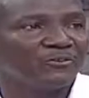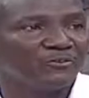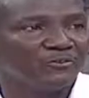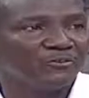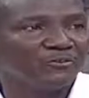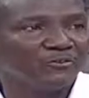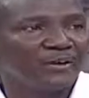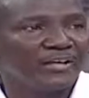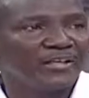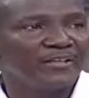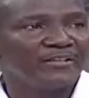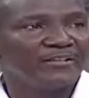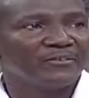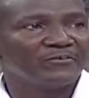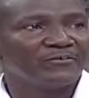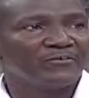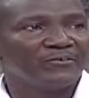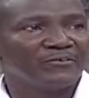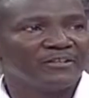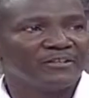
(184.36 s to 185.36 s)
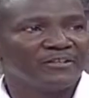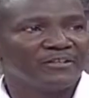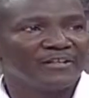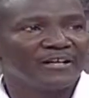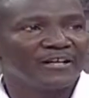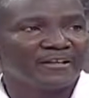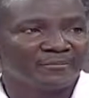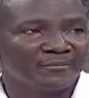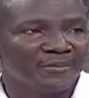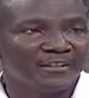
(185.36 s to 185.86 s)
good quality food
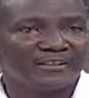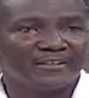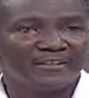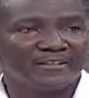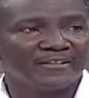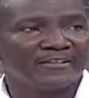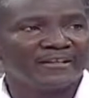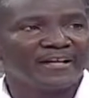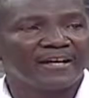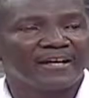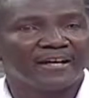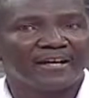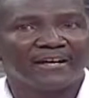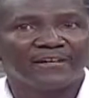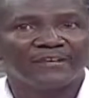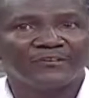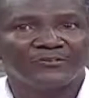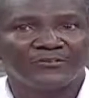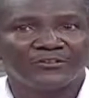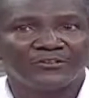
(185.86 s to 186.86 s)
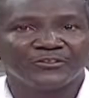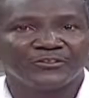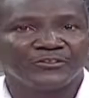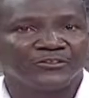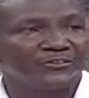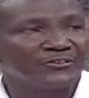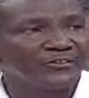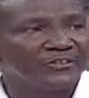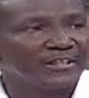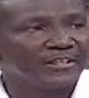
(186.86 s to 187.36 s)
that meets its
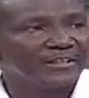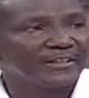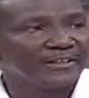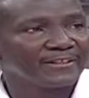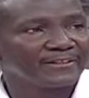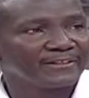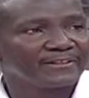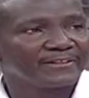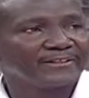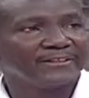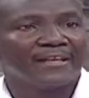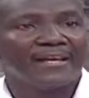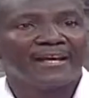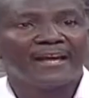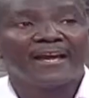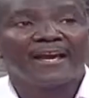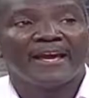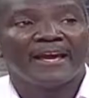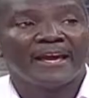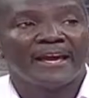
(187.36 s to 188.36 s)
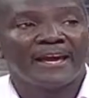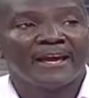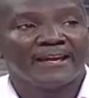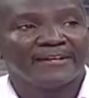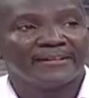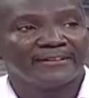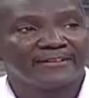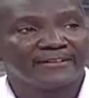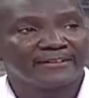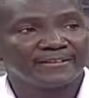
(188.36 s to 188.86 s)
nutritional status,
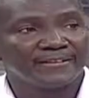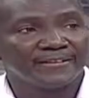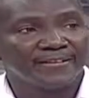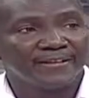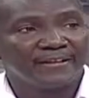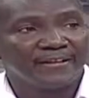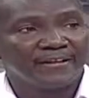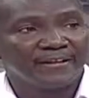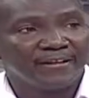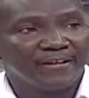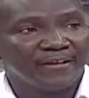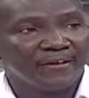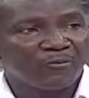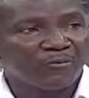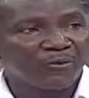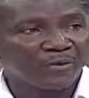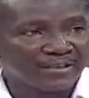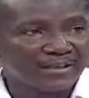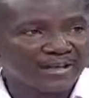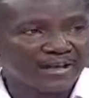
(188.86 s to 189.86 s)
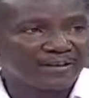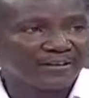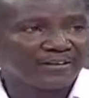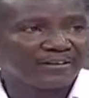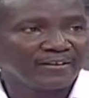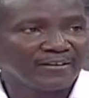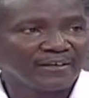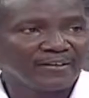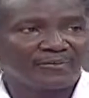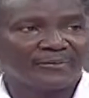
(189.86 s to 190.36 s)
and water.
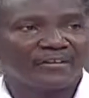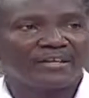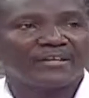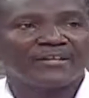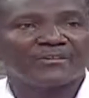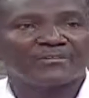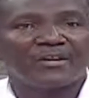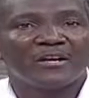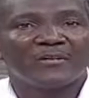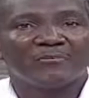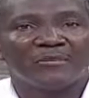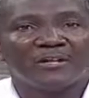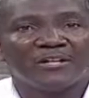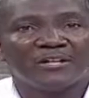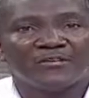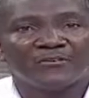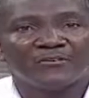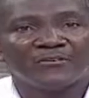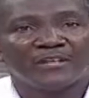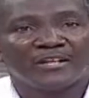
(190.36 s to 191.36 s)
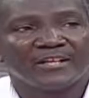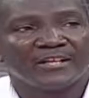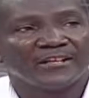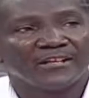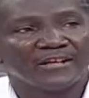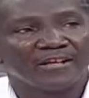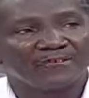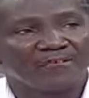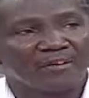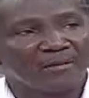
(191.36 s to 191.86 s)
And water is one big nutrient
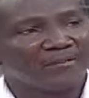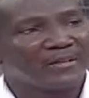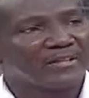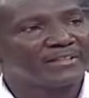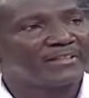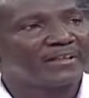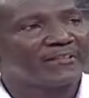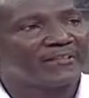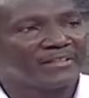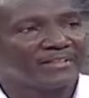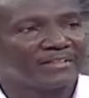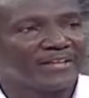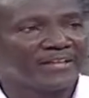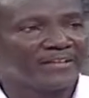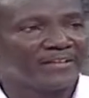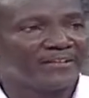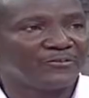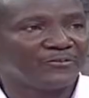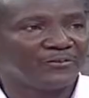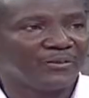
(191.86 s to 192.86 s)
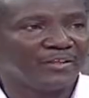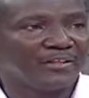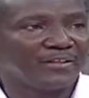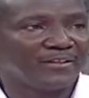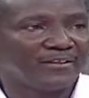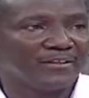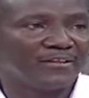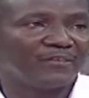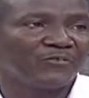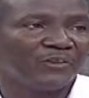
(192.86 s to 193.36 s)
that farmers have a challenge with
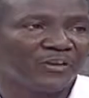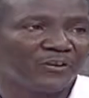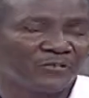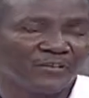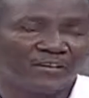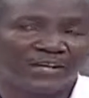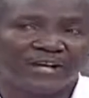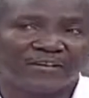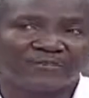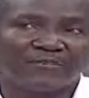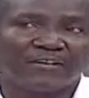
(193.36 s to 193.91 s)
if you're looking at